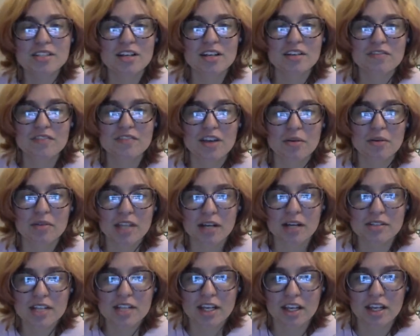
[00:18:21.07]
your feet without
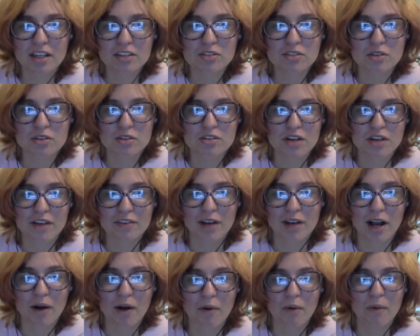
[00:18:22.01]
taking the screwdriver
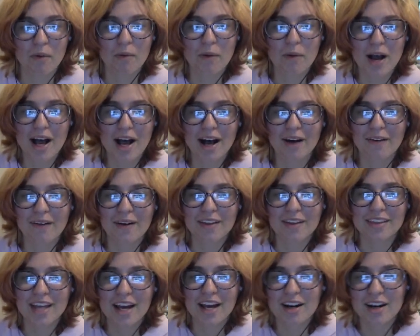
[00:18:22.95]
out. Wow,
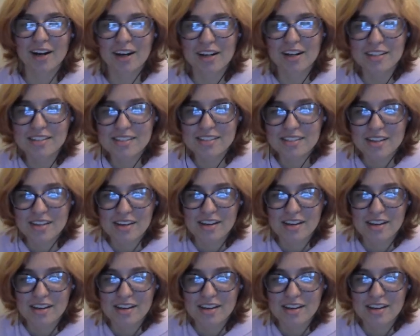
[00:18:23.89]
that hurts.